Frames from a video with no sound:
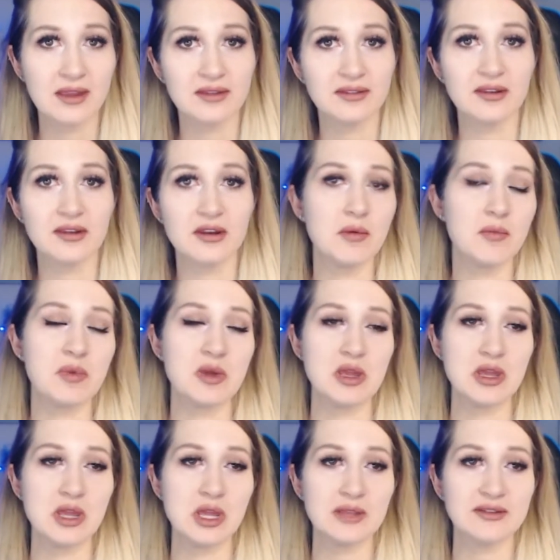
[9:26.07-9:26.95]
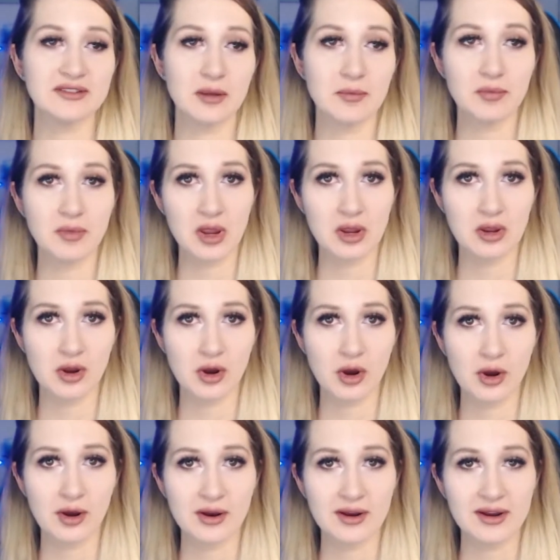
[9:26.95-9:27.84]
is gonna be something
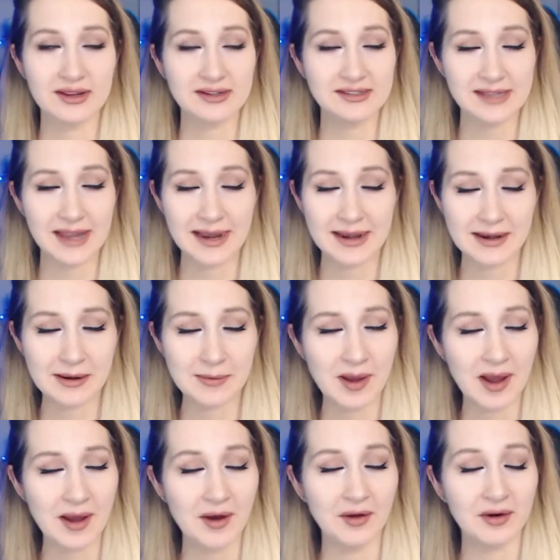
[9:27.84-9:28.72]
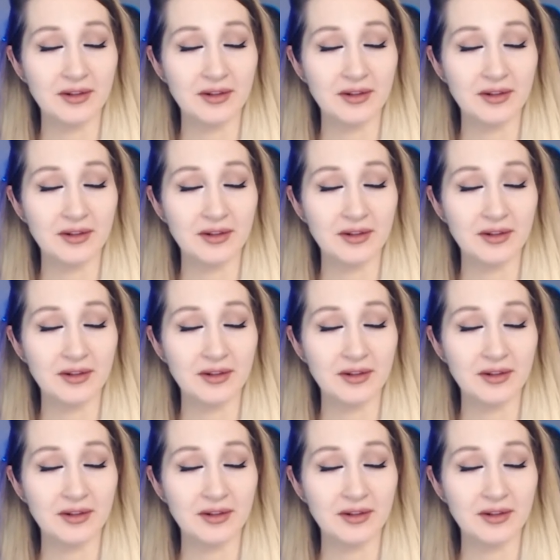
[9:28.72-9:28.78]
you're excited about.